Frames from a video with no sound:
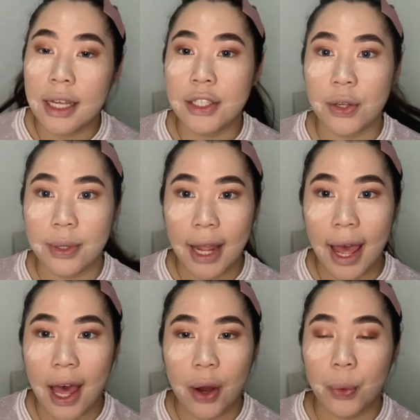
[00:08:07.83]
So
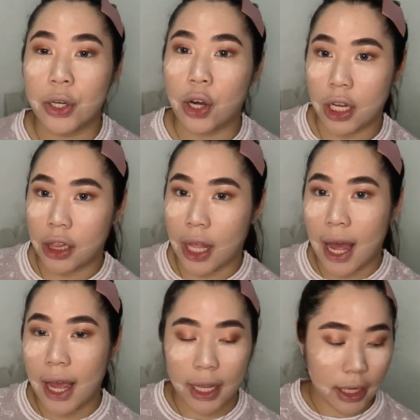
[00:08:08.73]
now we're gonna
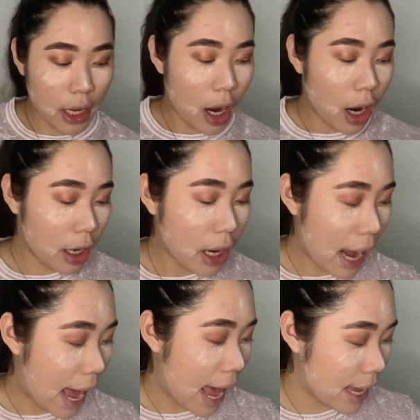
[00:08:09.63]
line our
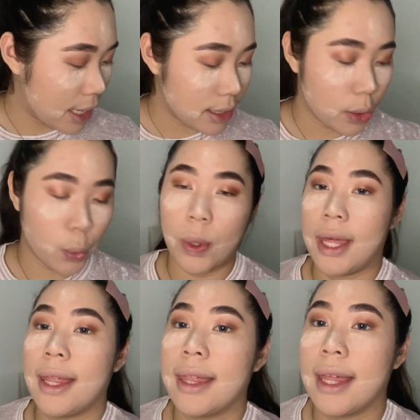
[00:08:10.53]
eyes
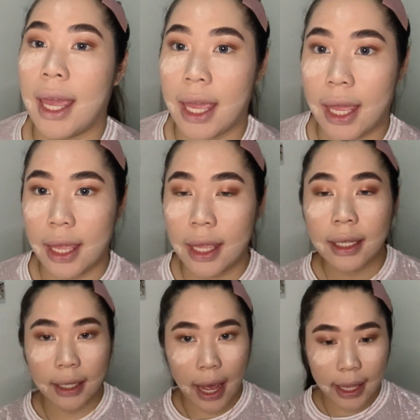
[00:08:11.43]
with a
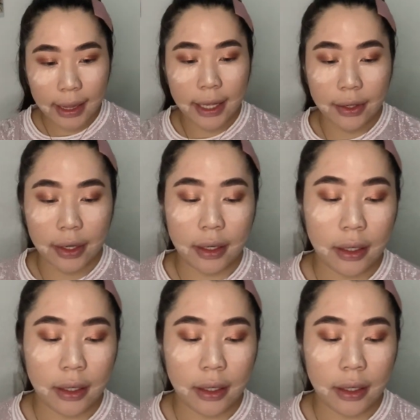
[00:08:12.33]
eyeliner.